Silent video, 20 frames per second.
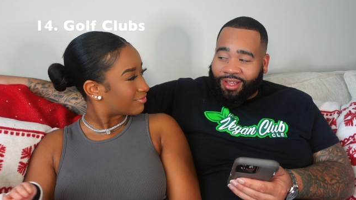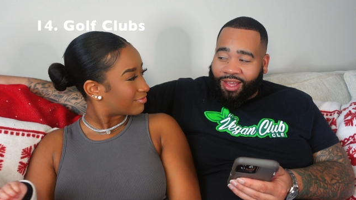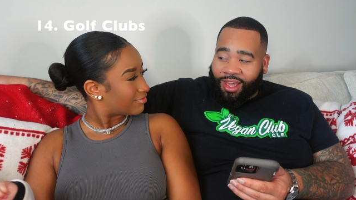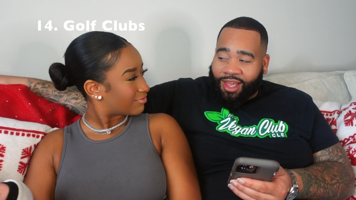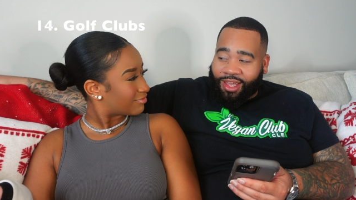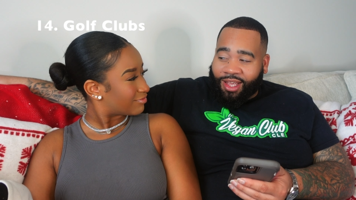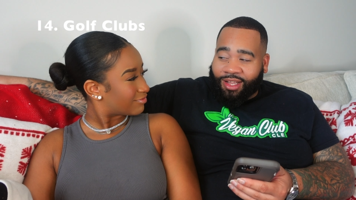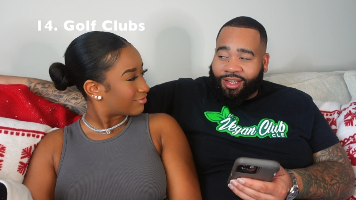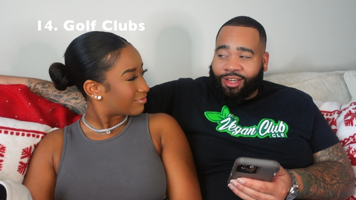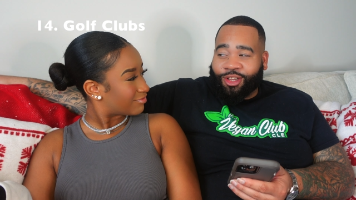
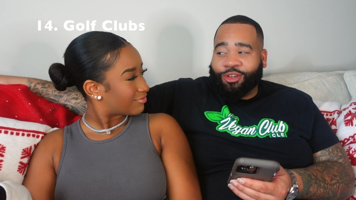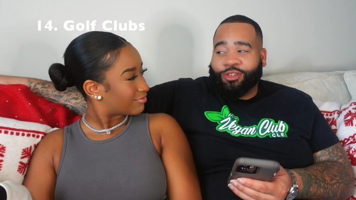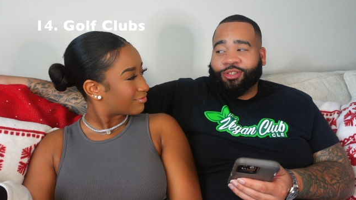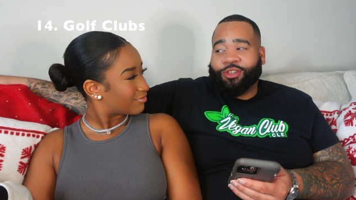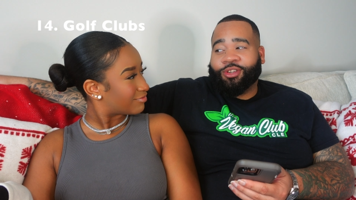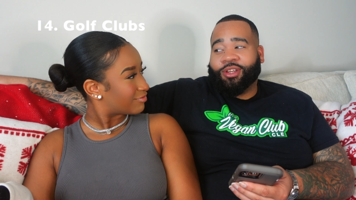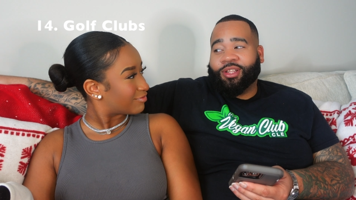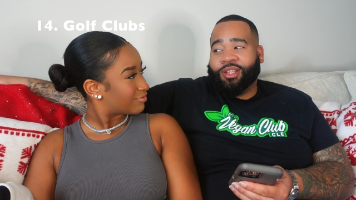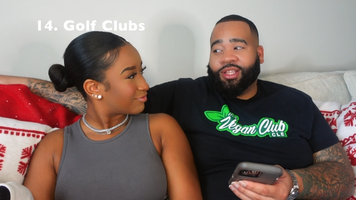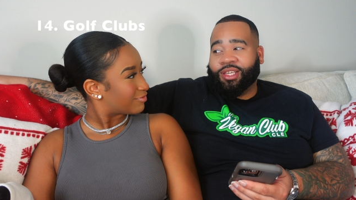Speaker 1: I got
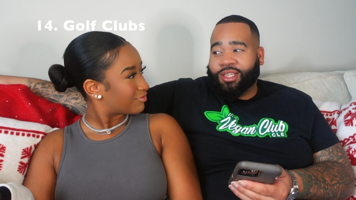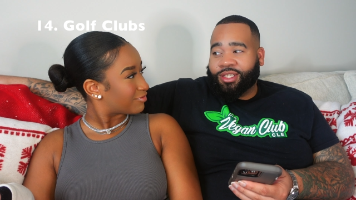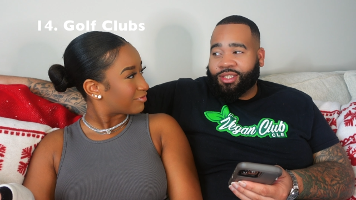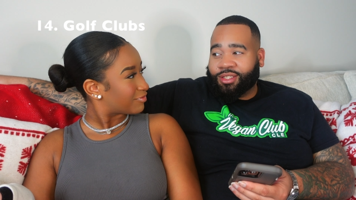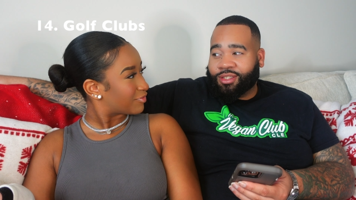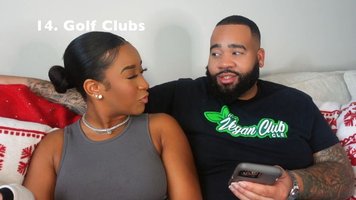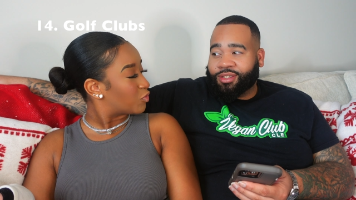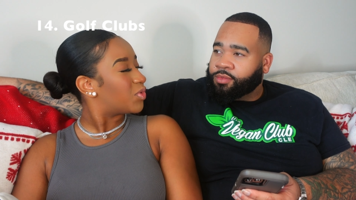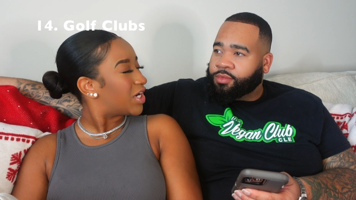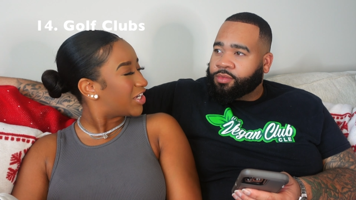those on the
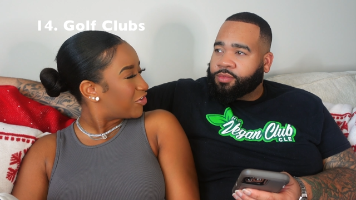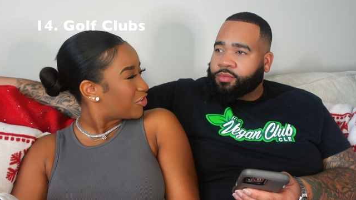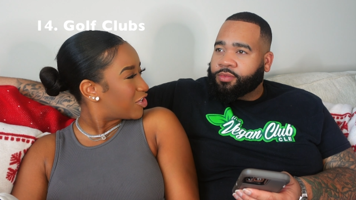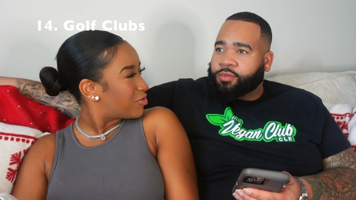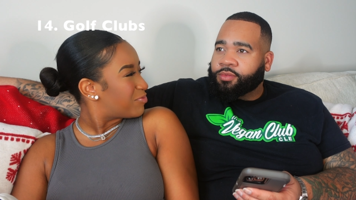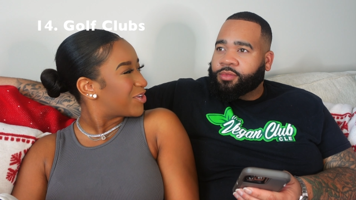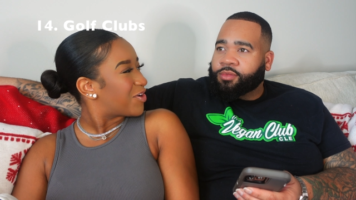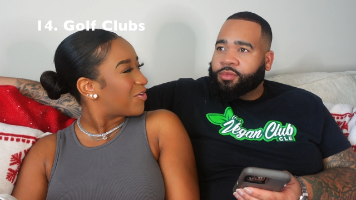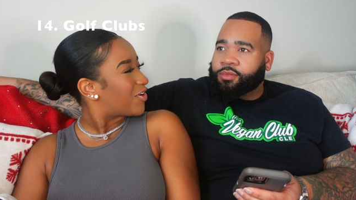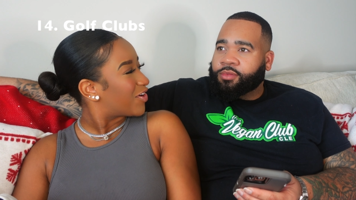list.
Speaker 2: When are
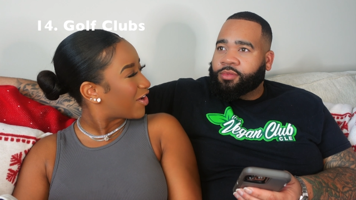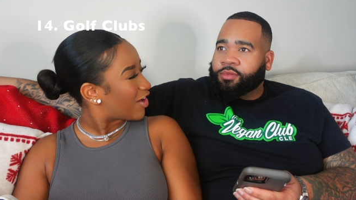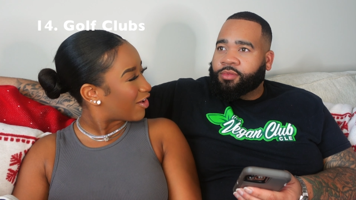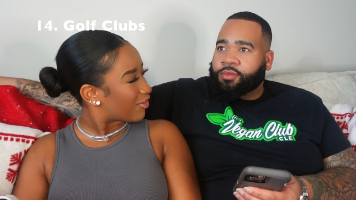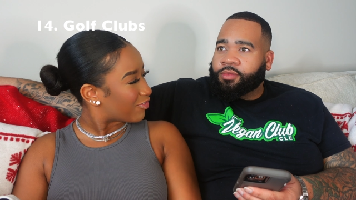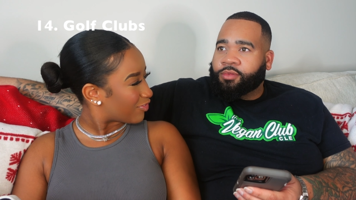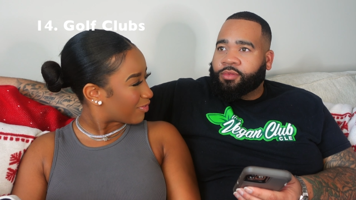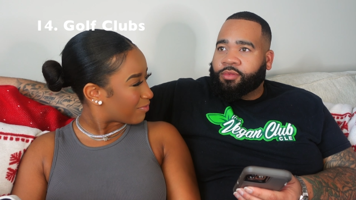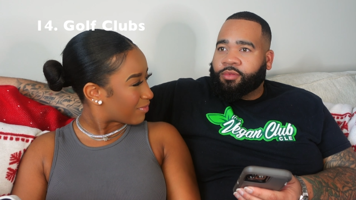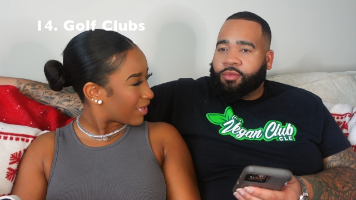you be going
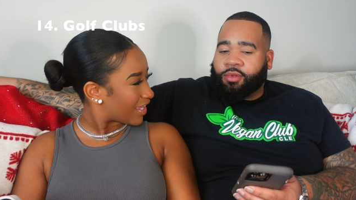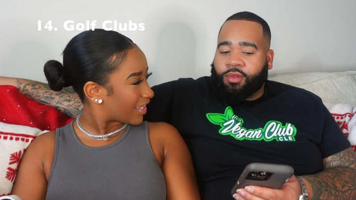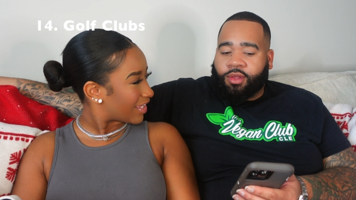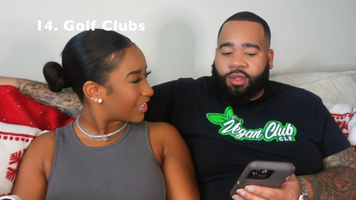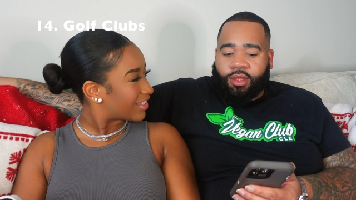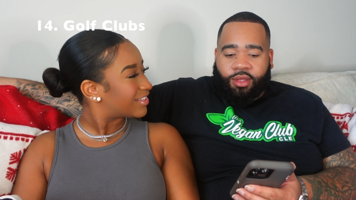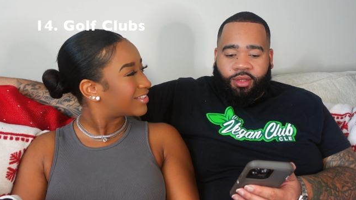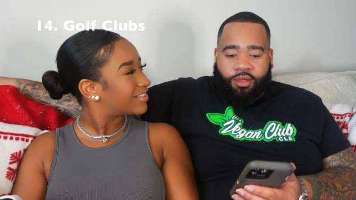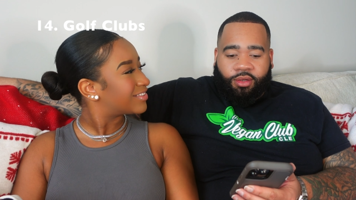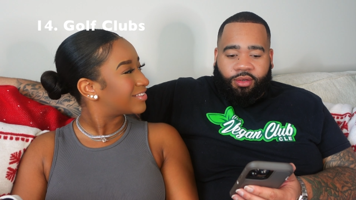golfing, babe?
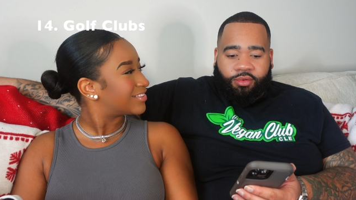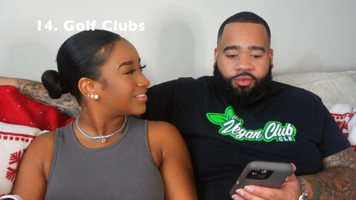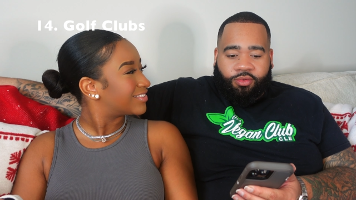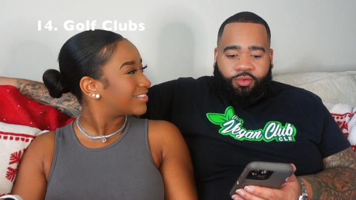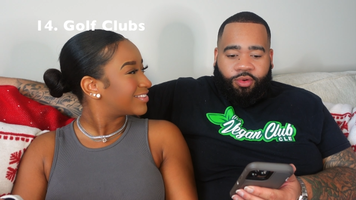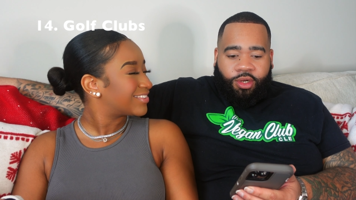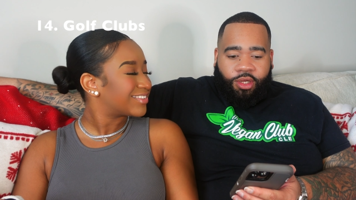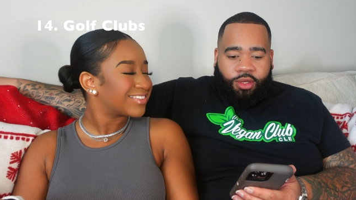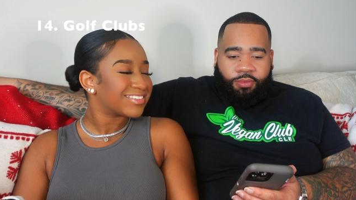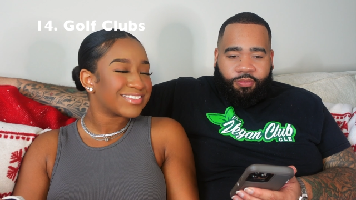
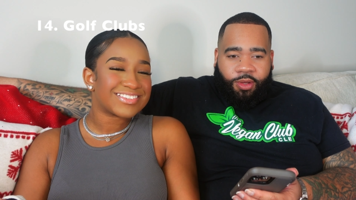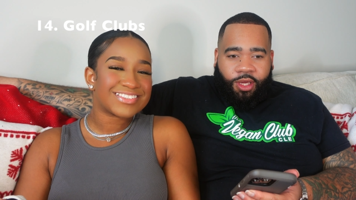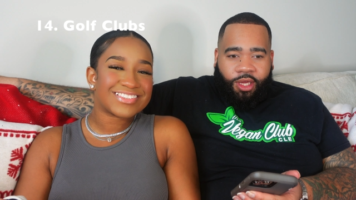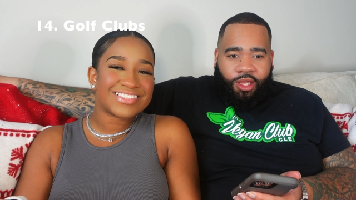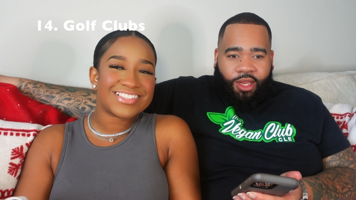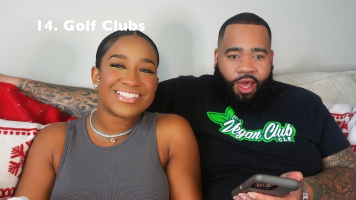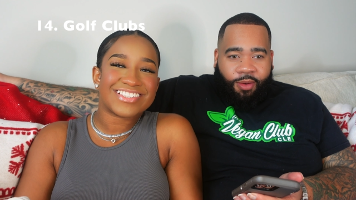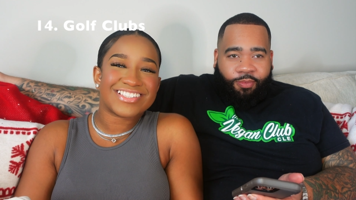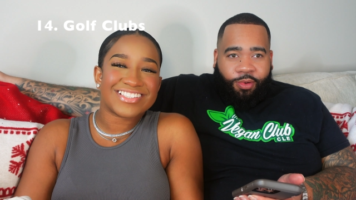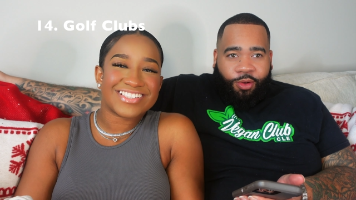
Speaker 1: What do you
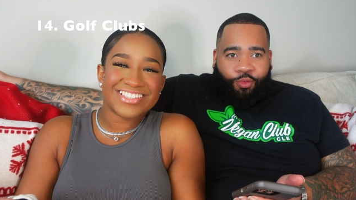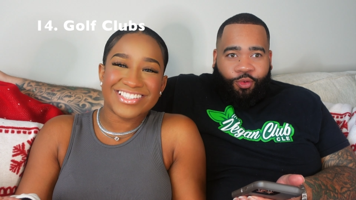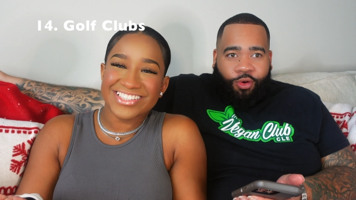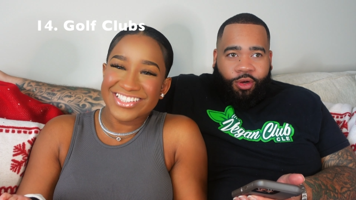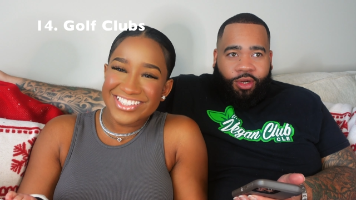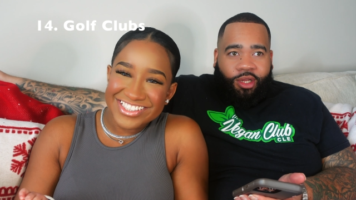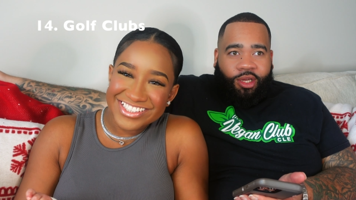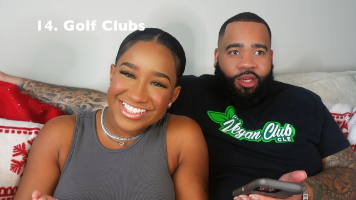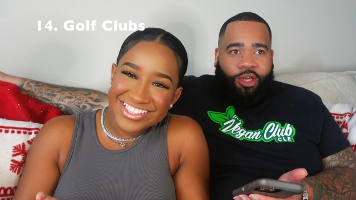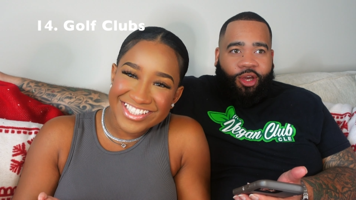mean? I be
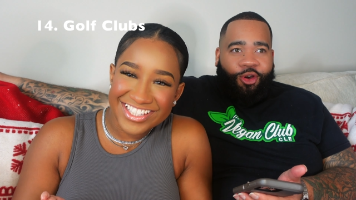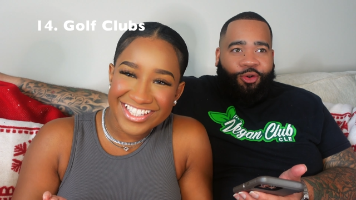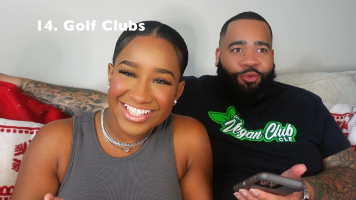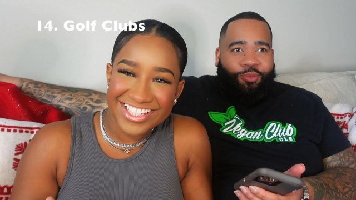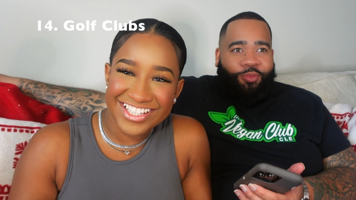wanting to go,